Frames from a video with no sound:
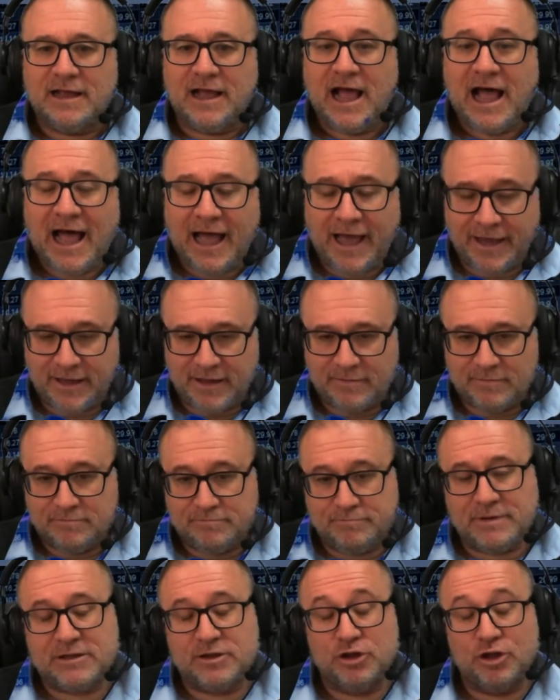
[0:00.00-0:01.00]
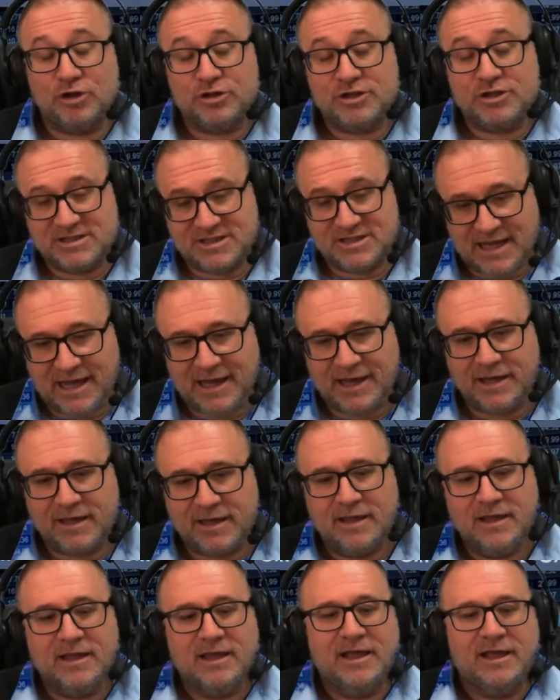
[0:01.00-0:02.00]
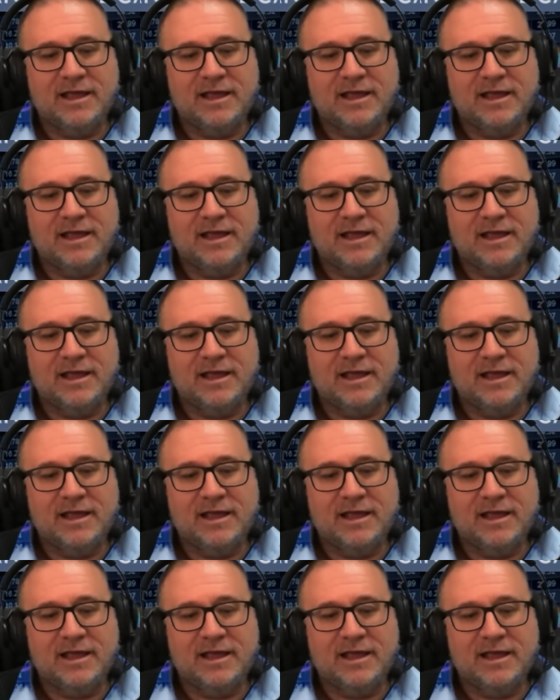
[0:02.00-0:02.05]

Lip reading: high, but not as high